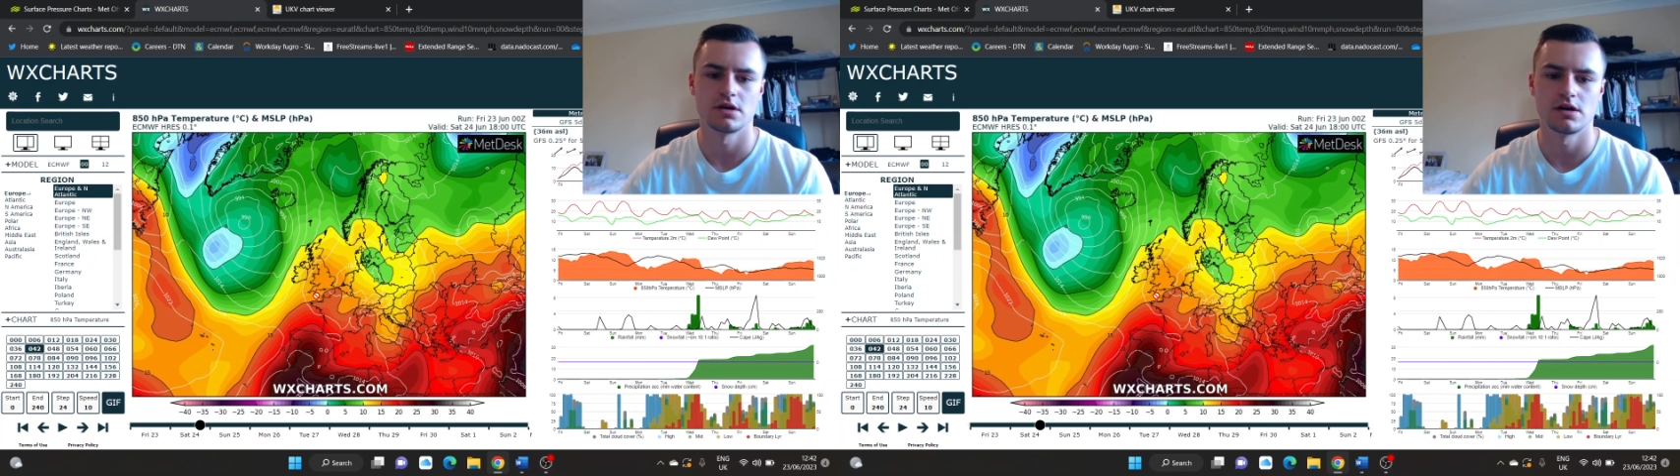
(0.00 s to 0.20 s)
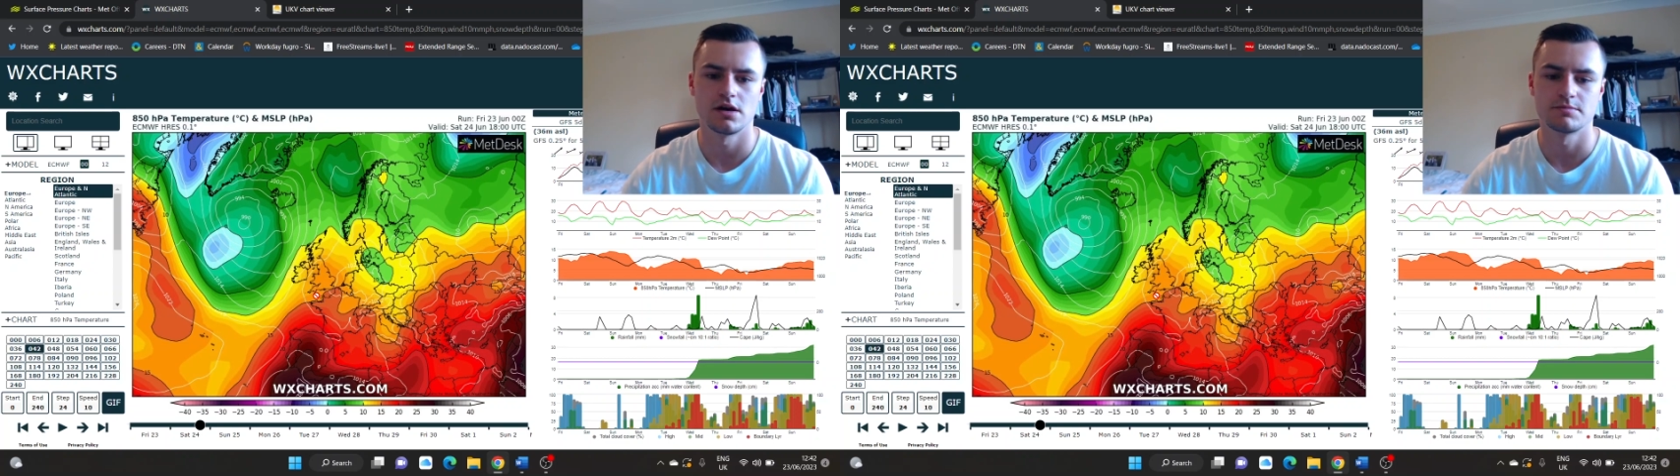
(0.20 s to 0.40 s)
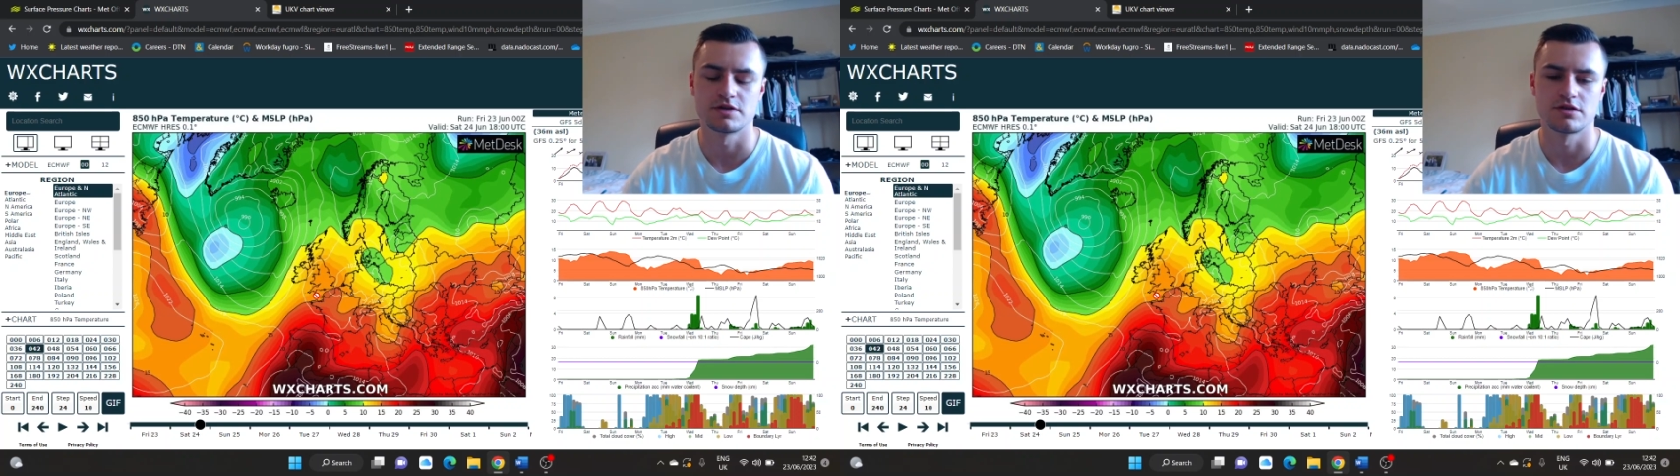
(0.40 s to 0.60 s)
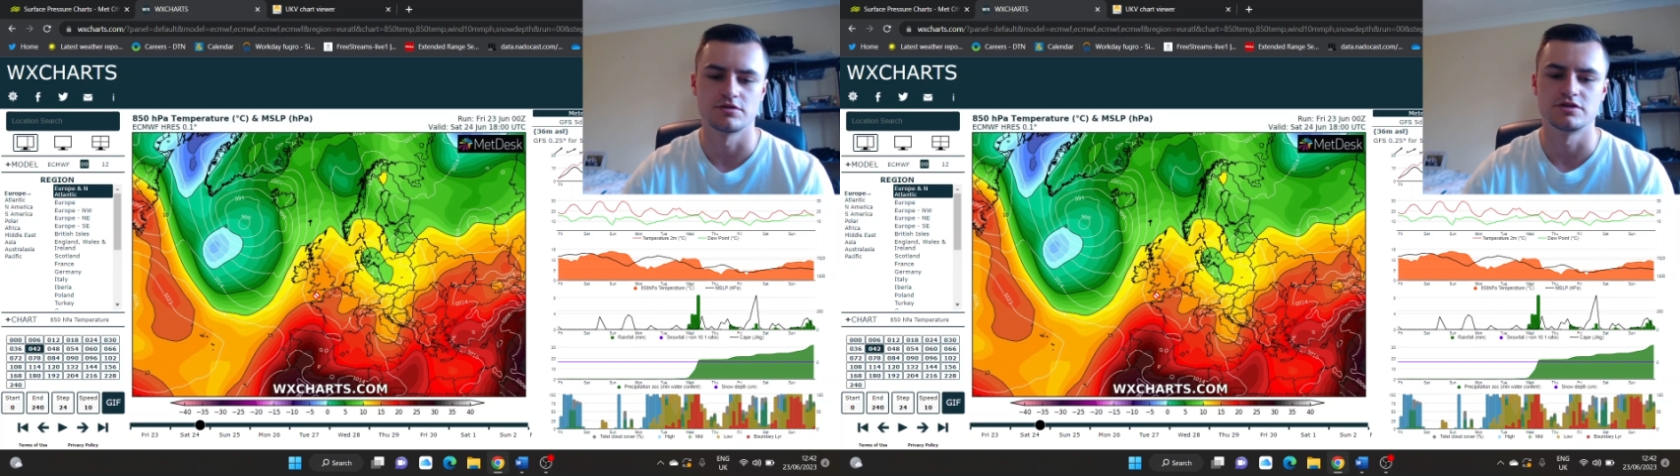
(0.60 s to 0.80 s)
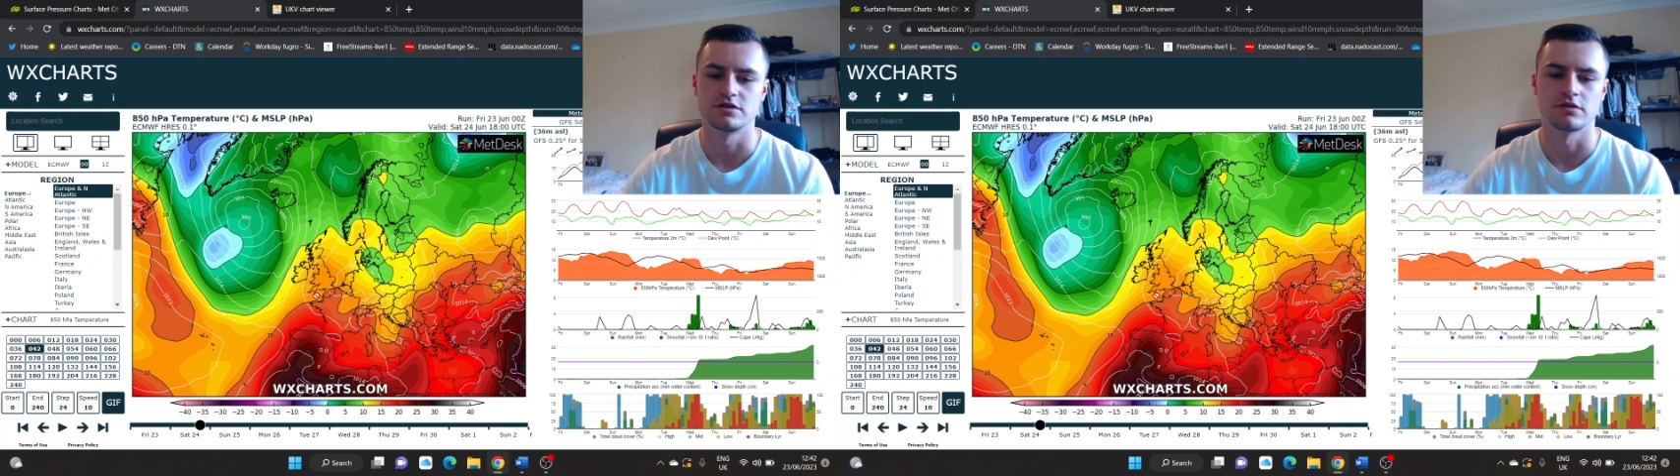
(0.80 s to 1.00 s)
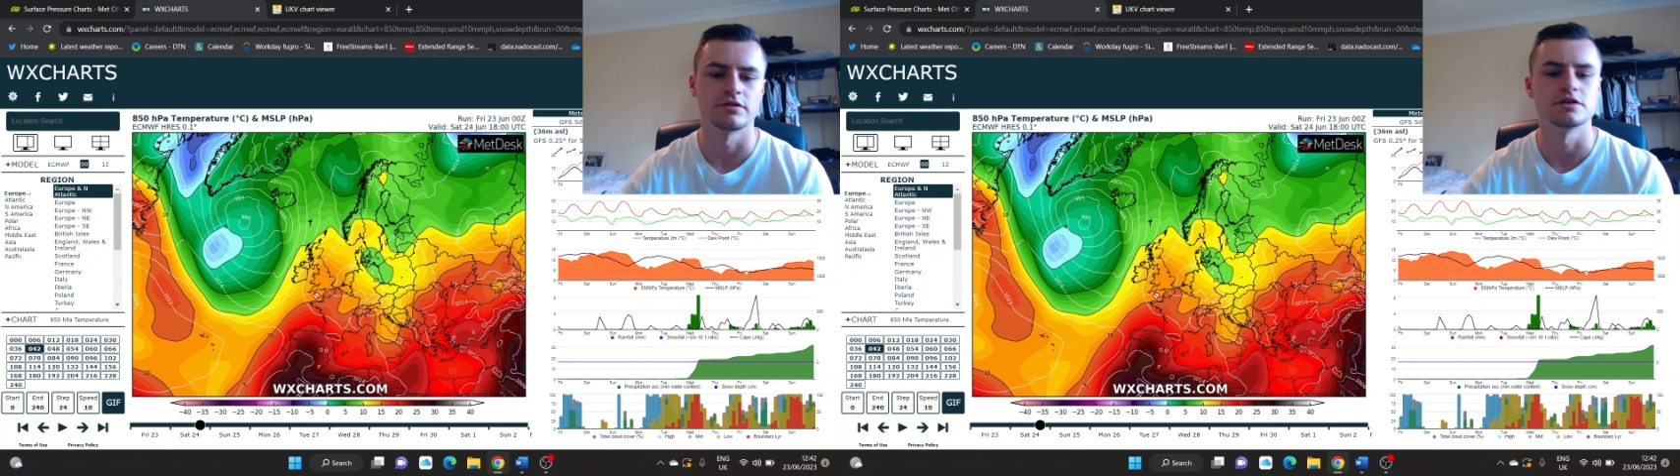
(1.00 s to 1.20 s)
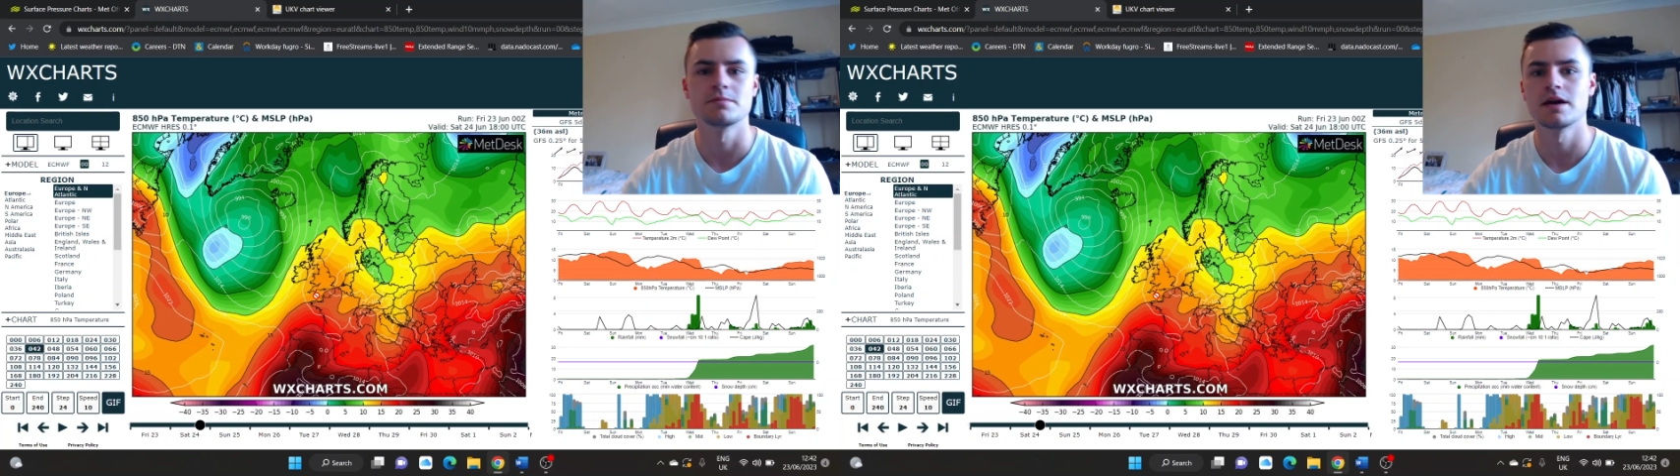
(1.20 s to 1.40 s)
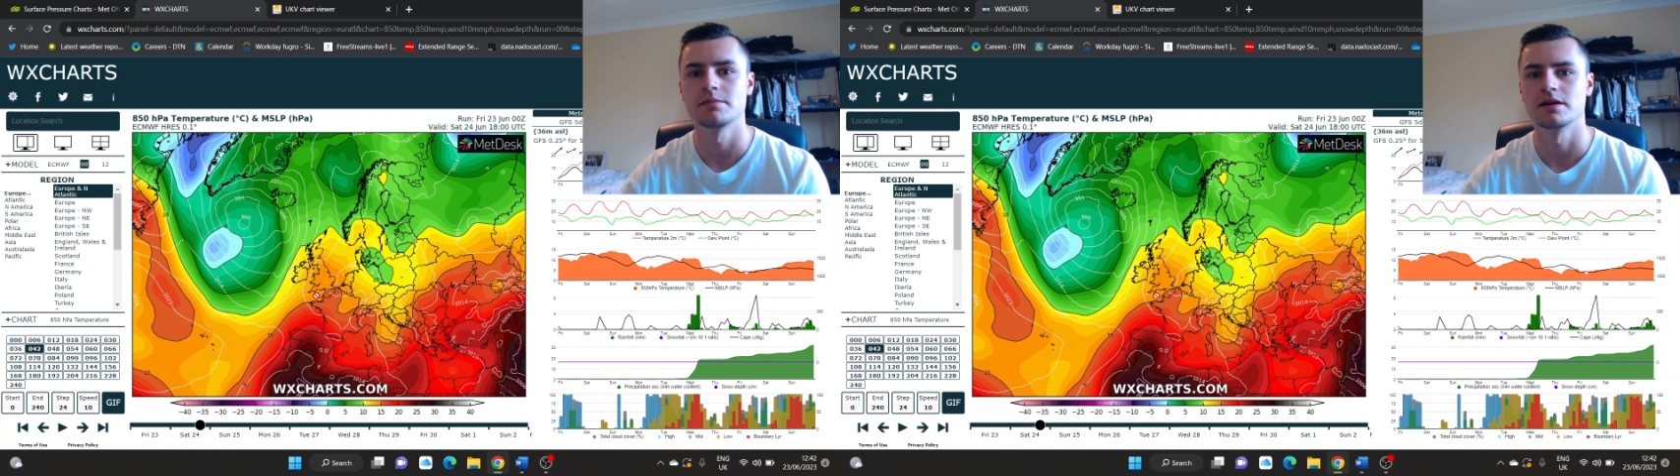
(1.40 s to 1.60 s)
up to 30 degrees,
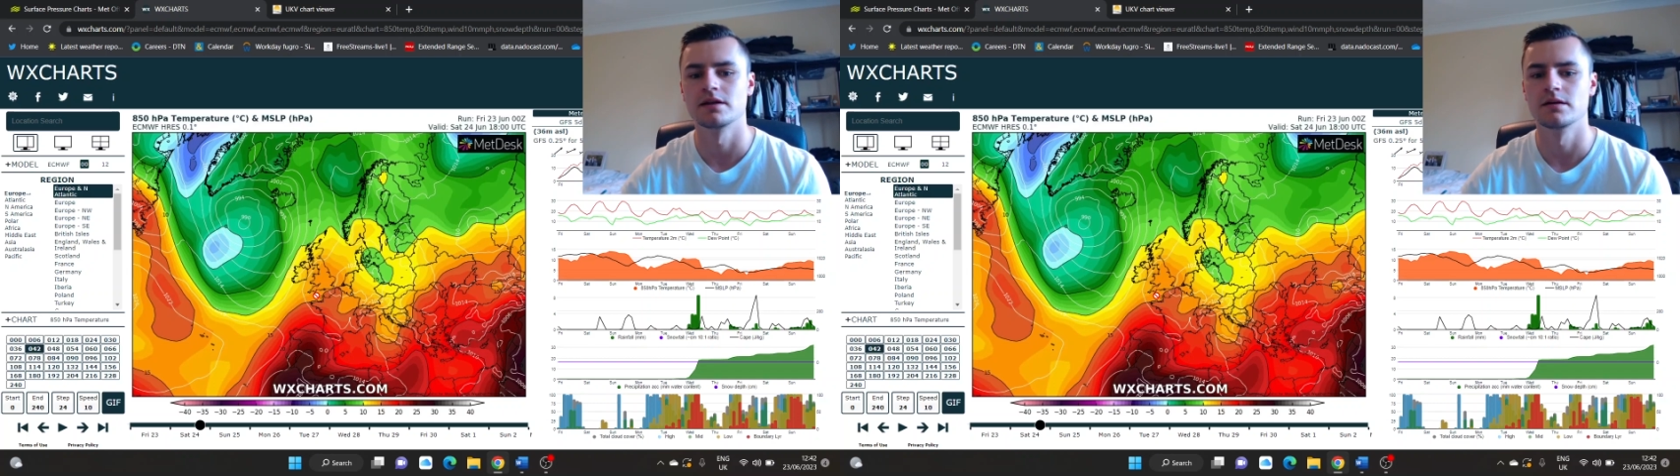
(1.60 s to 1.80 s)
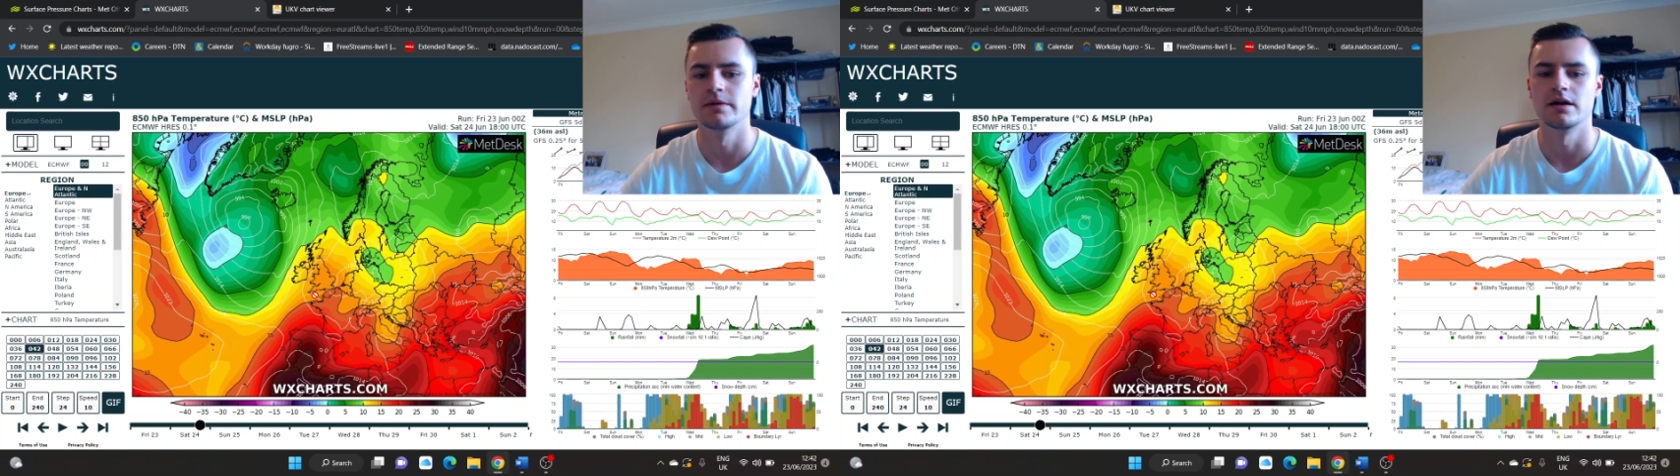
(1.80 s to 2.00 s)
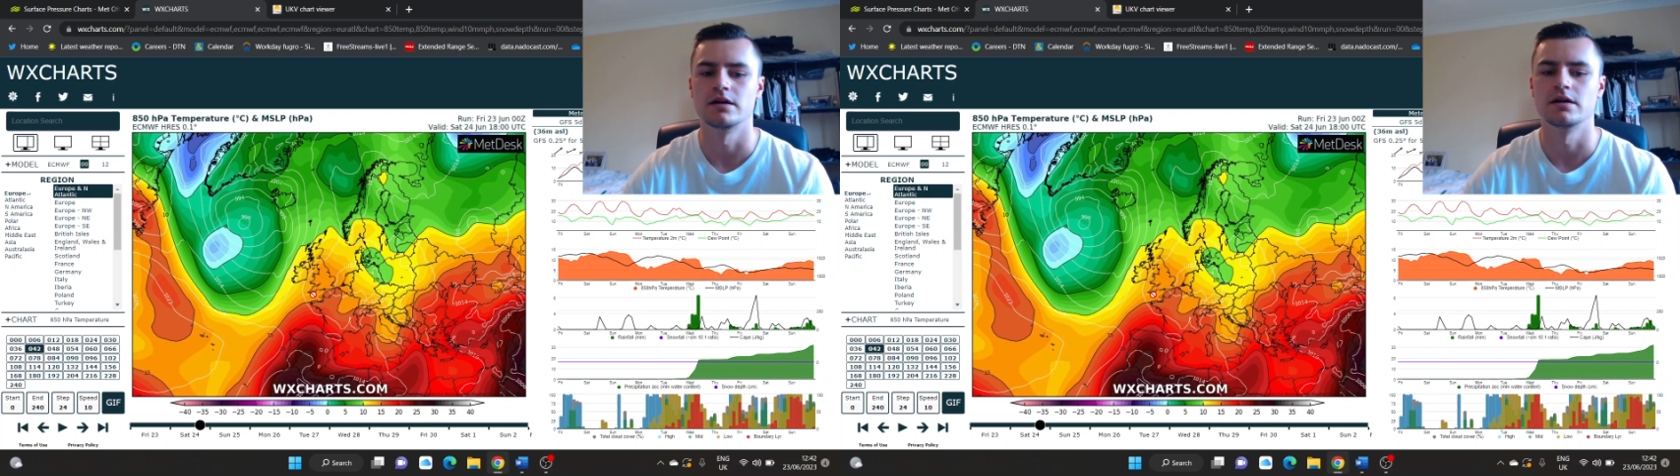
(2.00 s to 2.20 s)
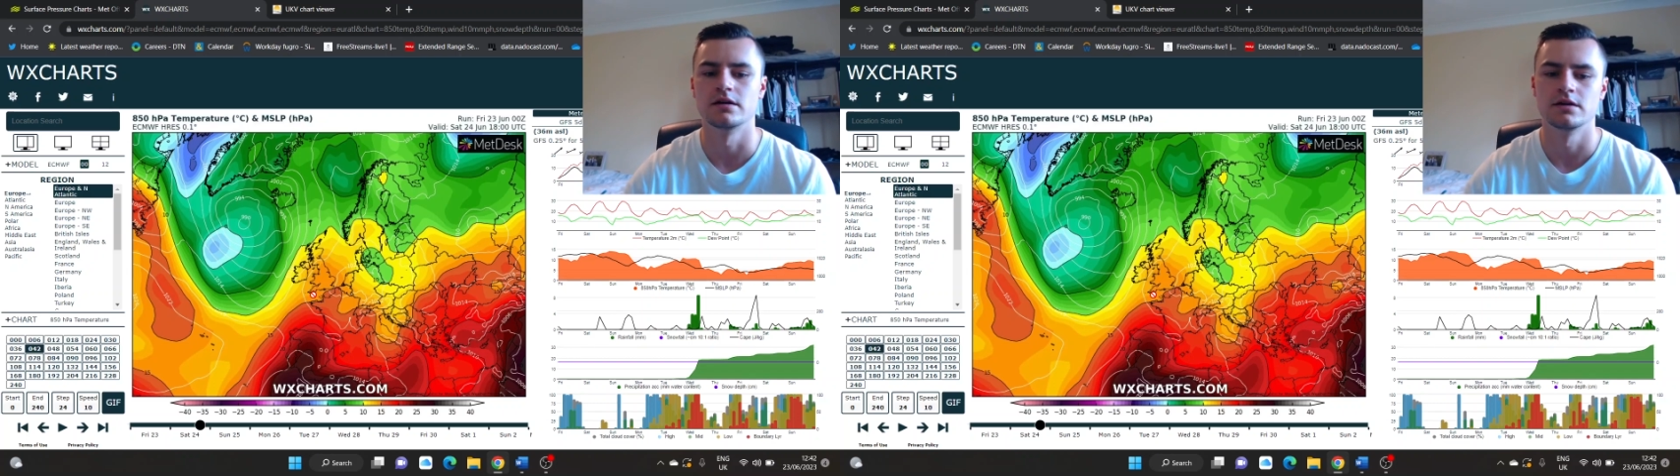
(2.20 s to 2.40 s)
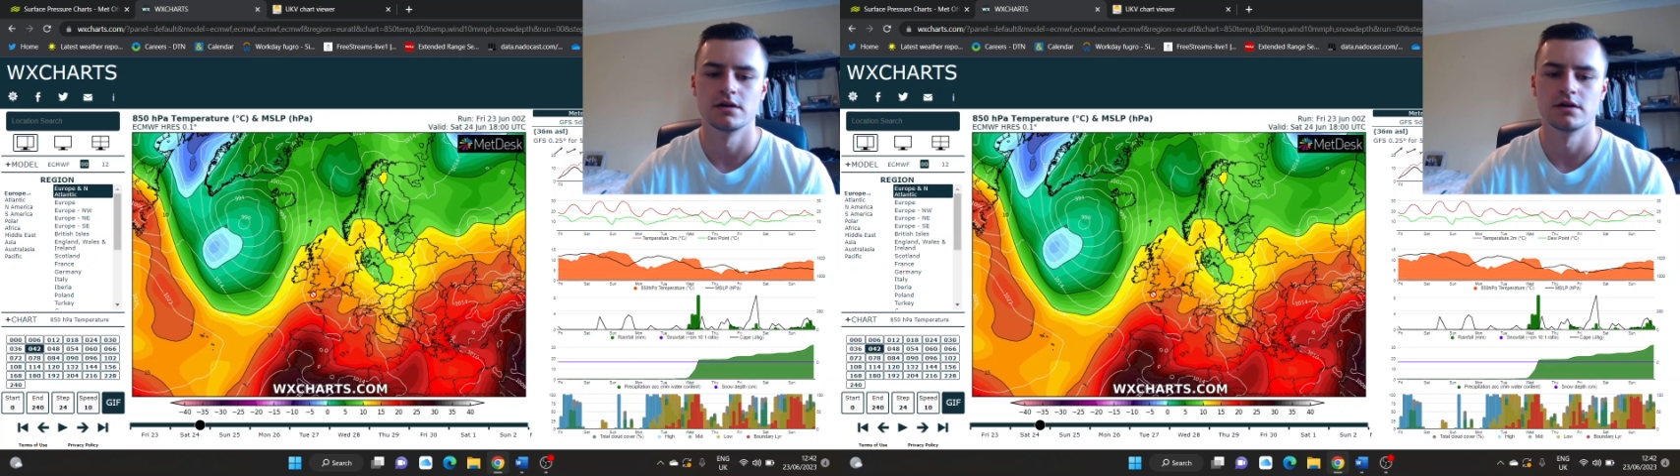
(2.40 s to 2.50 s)
maybe a little bit higher